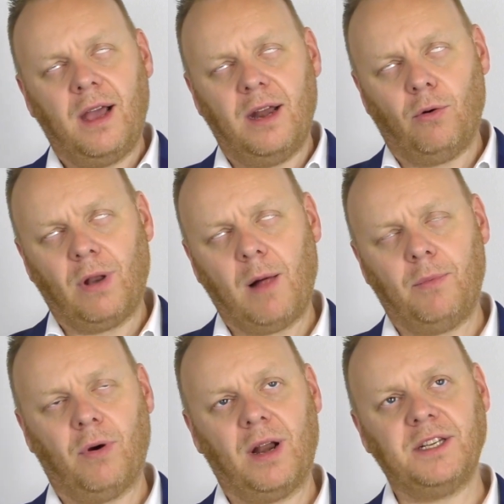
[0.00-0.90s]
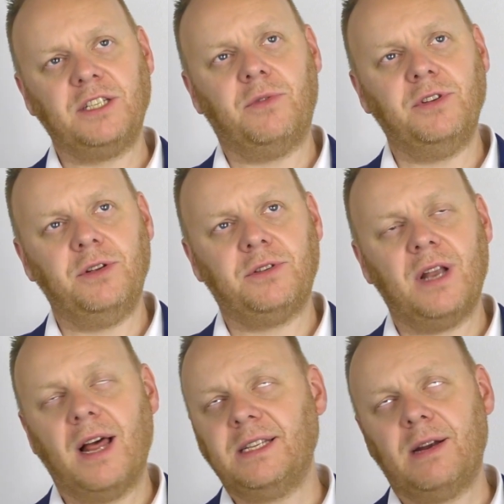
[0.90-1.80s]
can all help organizations to
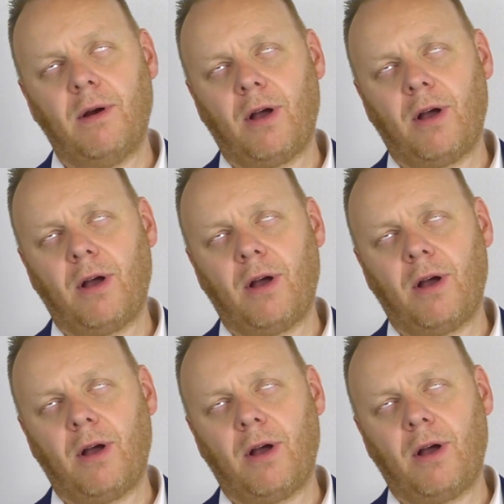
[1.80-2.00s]
reduce net zero